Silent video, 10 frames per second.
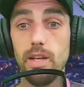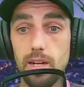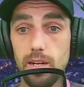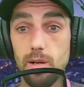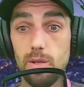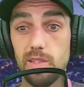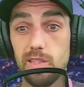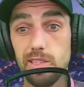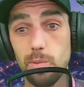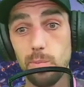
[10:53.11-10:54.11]
look, this is just
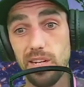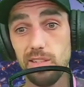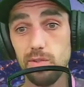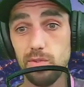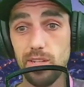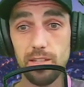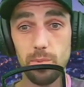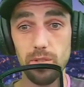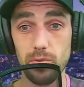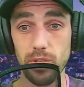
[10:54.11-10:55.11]
a plant, you've nothing to be
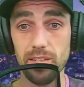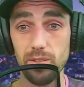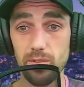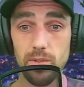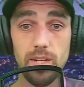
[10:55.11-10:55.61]
afraid of.